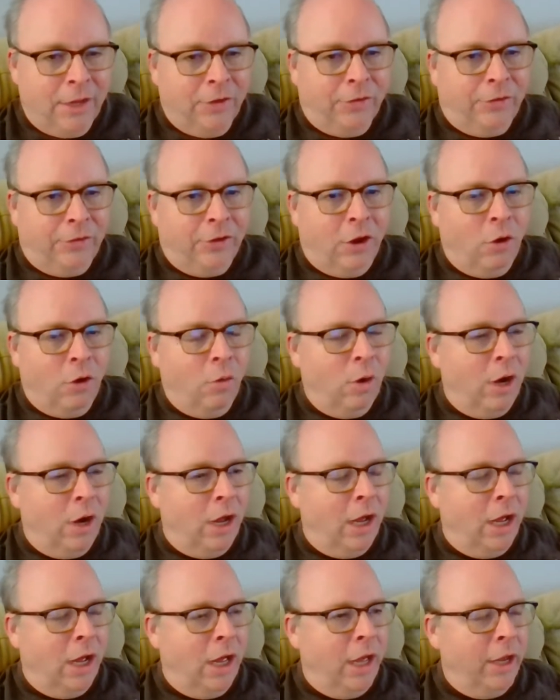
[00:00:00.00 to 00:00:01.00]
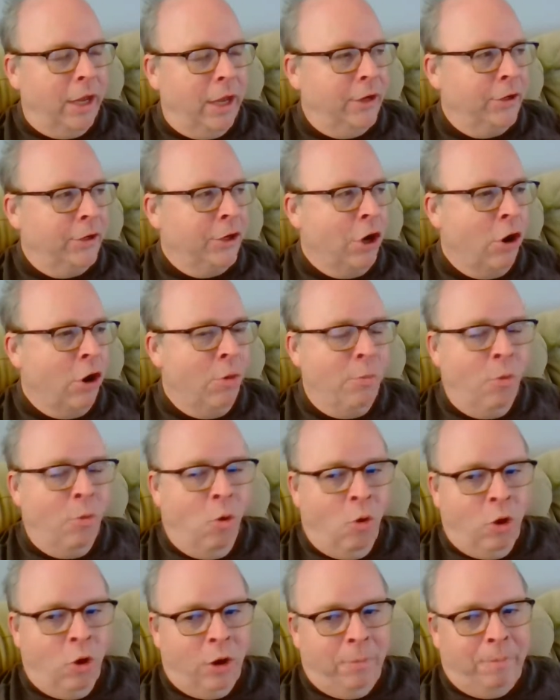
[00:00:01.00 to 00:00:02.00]
So no
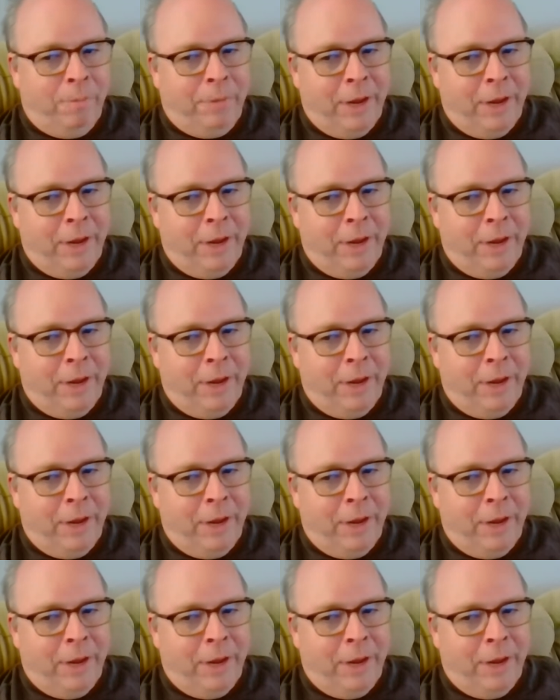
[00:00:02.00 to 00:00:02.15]
more